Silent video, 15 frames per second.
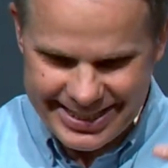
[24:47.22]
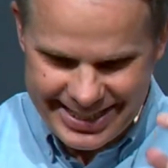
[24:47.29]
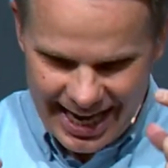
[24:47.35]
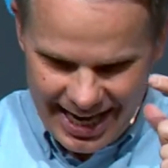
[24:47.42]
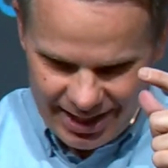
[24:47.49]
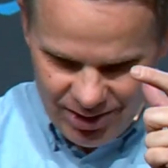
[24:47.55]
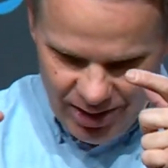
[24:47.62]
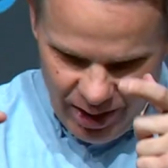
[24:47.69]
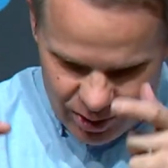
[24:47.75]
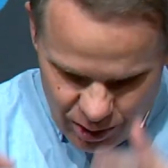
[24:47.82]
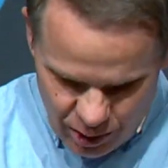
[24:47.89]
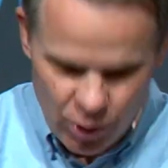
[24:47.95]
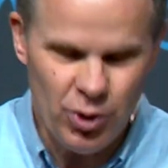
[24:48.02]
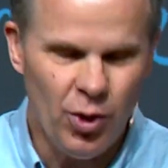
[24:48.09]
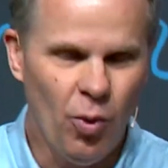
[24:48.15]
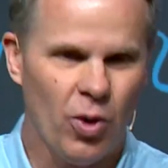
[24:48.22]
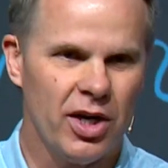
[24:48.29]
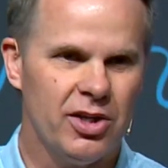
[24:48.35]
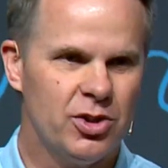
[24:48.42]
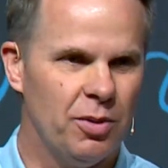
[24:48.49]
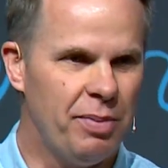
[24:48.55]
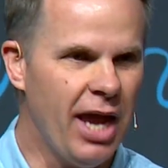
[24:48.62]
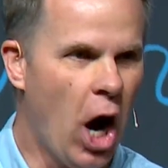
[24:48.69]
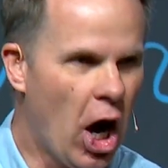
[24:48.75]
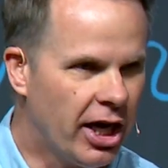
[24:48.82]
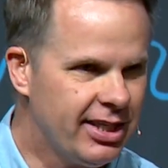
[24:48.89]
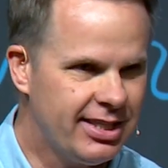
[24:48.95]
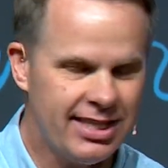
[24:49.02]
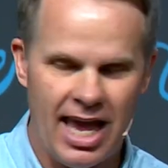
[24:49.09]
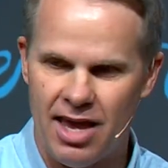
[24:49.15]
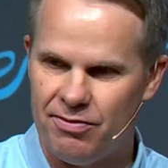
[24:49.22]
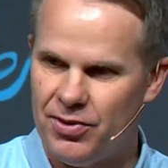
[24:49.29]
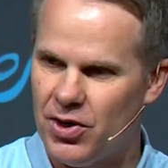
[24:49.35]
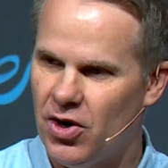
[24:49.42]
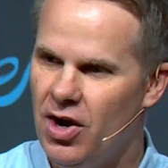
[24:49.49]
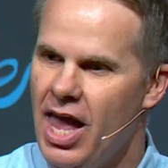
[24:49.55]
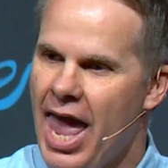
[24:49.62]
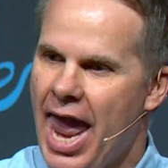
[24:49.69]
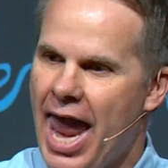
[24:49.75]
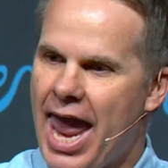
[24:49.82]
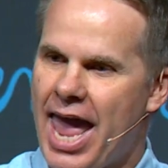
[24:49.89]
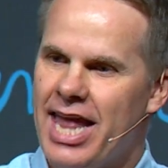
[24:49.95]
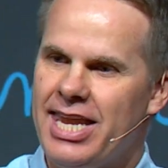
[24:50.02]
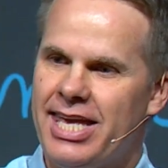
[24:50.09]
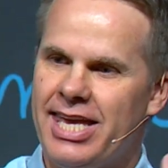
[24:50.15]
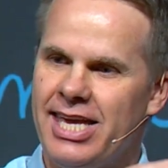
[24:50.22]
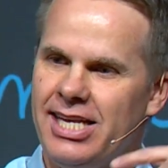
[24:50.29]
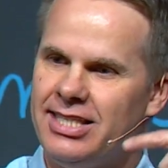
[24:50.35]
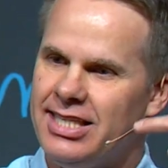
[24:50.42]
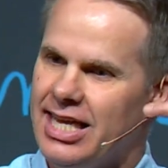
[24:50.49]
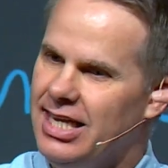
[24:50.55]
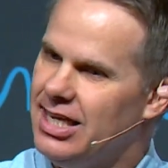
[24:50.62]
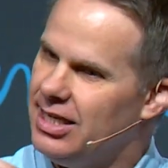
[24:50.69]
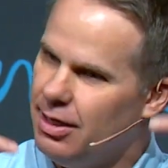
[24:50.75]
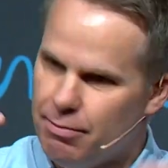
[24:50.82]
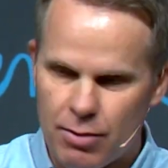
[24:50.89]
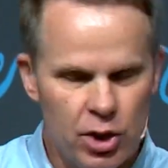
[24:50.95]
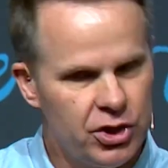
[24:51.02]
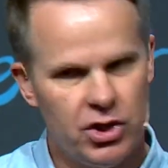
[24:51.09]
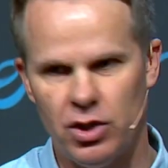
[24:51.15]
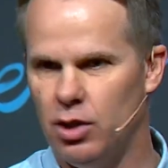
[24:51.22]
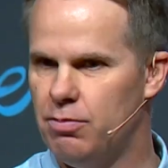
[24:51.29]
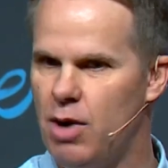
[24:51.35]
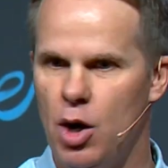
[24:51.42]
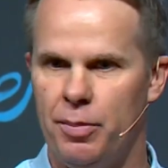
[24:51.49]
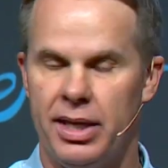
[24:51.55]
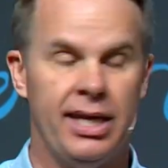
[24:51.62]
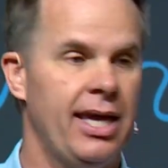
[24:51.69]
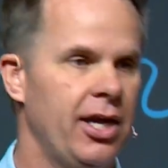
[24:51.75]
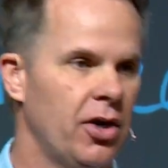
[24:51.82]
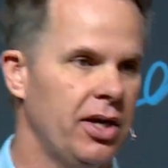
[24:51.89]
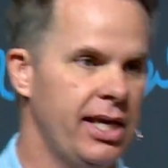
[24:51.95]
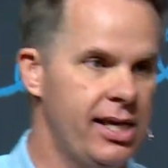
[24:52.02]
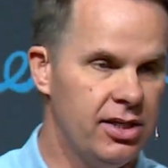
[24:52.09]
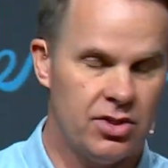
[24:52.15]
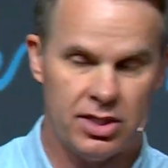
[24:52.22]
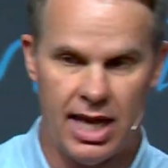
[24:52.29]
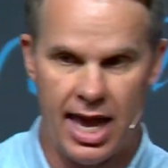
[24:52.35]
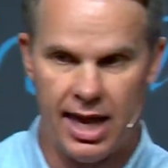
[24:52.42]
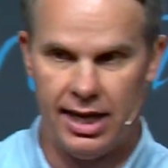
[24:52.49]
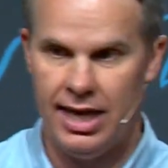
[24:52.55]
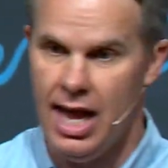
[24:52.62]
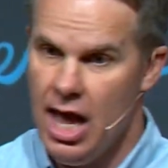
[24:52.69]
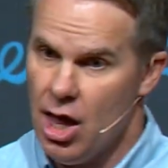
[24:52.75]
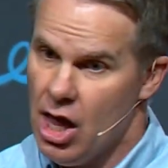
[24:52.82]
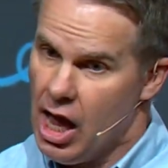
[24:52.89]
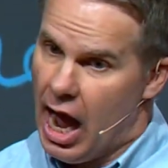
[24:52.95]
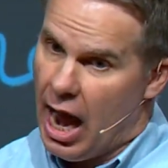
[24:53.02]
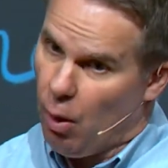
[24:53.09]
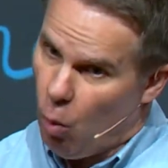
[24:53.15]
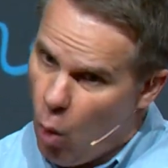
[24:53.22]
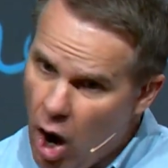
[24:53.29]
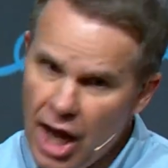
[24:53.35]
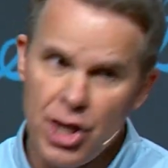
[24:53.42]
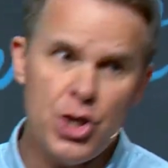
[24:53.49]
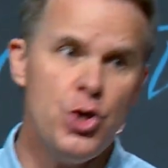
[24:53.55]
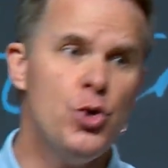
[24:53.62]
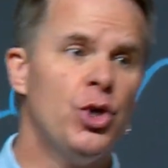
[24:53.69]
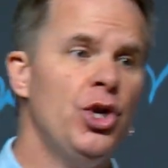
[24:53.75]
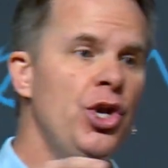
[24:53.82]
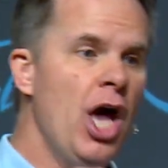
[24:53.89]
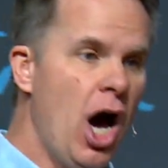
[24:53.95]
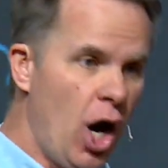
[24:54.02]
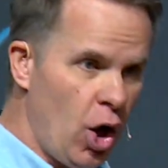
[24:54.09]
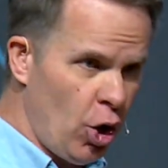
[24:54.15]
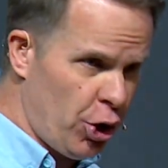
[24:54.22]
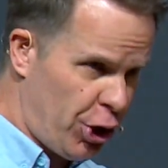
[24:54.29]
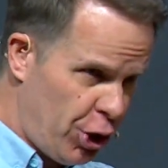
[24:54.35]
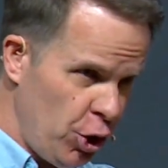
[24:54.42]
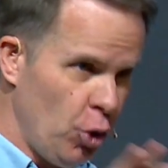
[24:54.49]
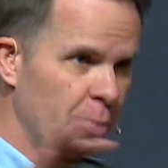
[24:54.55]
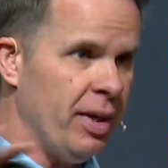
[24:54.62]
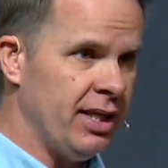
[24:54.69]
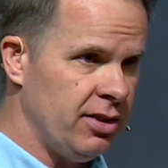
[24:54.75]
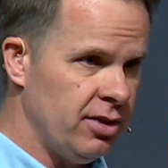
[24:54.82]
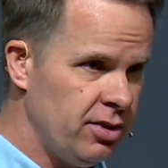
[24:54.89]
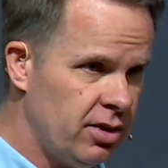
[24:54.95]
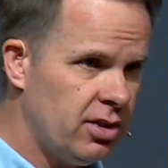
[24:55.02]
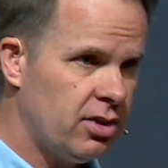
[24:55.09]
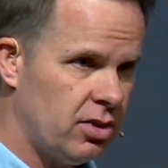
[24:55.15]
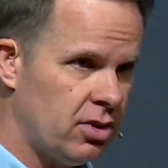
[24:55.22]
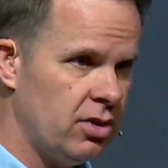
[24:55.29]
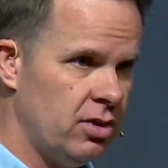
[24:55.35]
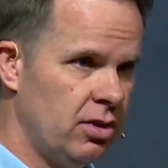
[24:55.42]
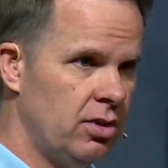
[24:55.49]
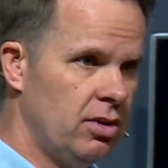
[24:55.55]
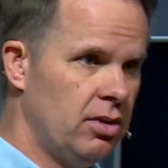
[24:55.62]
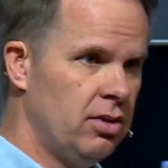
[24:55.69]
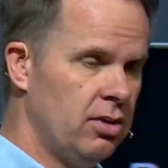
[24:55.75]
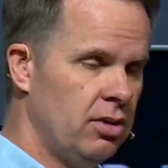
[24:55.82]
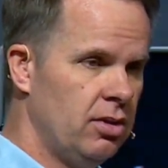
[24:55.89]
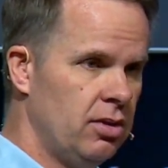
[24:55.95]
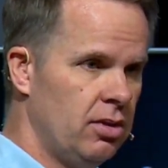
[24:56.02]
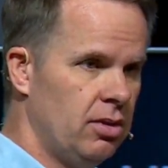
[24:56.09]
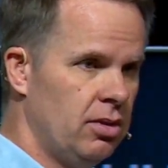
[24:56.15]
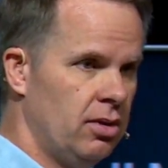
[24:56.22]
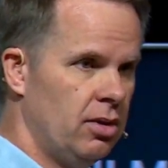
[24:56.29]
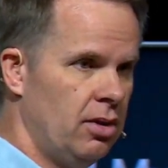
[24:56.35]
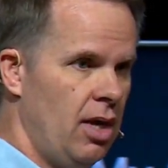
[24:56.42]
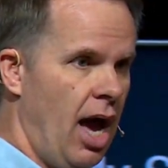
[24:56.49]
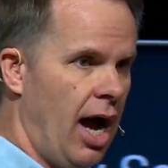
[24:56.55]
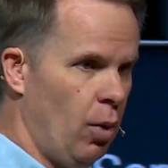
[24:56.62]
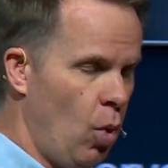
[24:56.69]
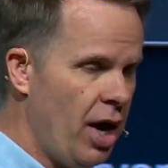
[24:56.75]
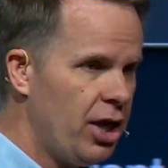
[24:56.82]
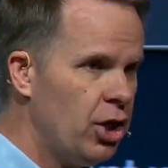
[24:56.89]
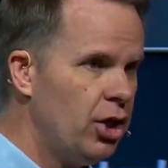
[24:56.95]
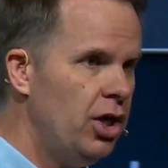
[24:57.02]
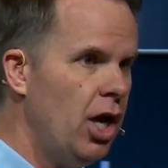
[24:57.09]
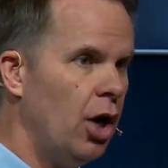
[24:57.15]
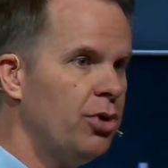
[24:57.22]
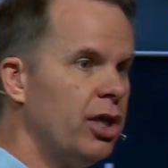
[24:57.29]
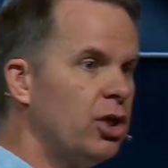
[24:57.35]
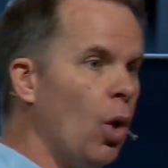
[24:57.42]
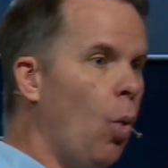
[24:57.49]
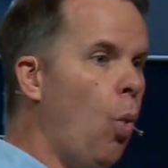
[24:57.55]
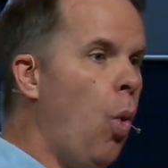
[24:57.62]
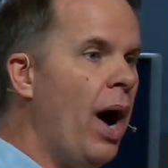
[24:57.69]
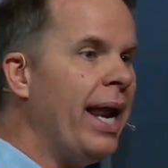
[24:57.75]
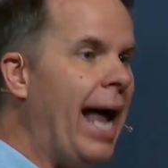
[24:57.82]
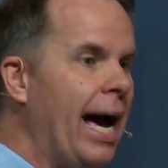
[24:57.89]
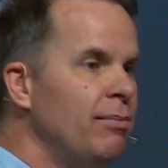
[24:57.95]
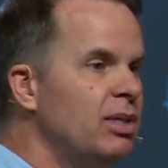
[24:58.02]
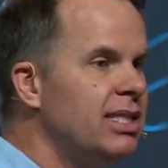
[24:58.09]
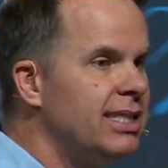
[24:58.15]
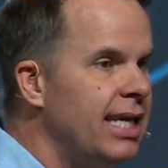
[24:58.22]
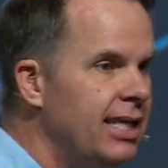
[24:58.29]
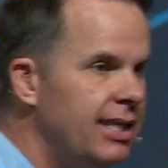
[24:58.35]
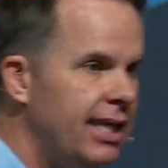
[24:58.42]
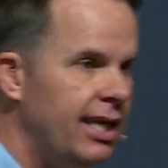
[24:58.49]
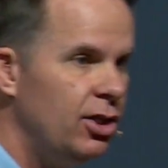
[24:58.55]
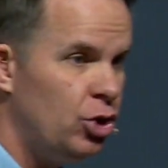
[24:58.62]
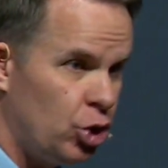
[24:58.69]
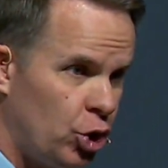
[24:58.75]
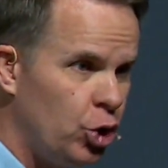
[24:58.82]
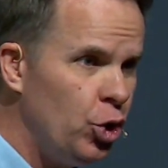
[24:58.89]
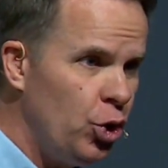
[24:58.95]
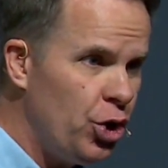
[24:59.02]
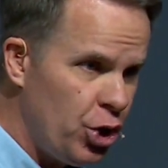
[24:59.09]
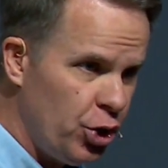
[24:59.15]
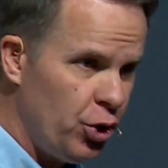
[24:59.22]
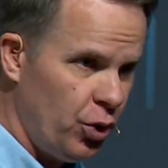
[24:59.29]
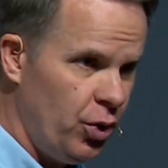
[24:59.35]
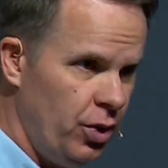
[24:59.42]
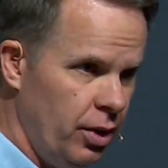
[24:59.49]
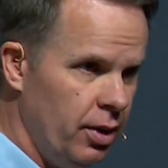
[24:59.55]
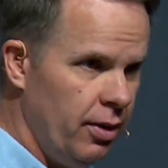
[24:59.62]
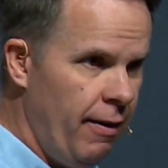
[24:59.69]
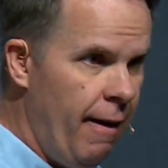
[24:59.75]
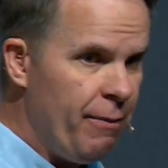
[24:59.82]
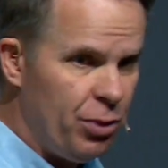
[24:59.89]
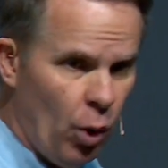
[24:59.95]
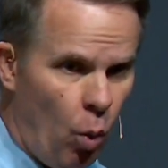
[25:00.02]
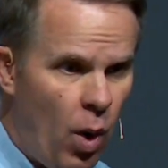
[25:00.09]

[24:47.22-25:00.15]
son to the world to be our Savior, and he's in an emotional moment here, and he's saying, I want you to know, humans, I want you to know that the one I'm sending to you, the